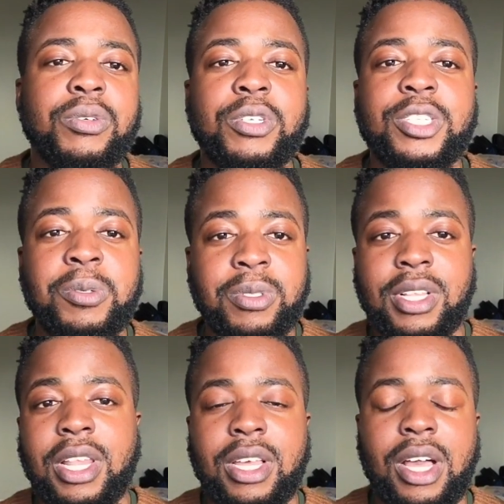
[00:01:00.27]
or you choose to
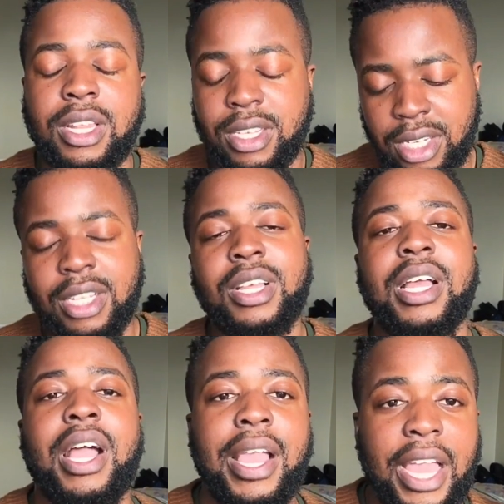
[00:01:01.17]
click on,
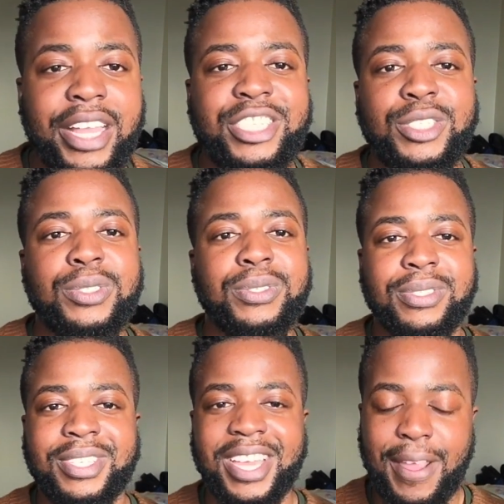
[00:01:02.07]
I got you.
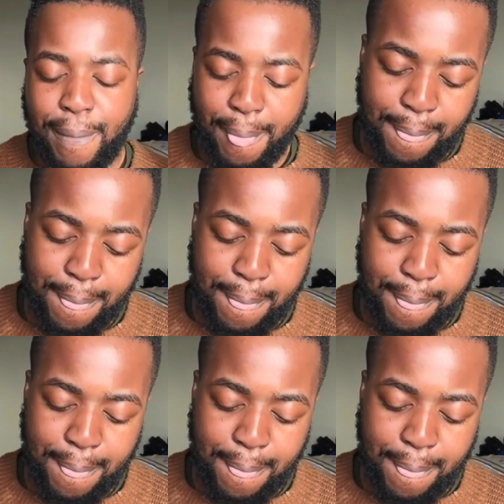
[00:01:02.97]
Okay?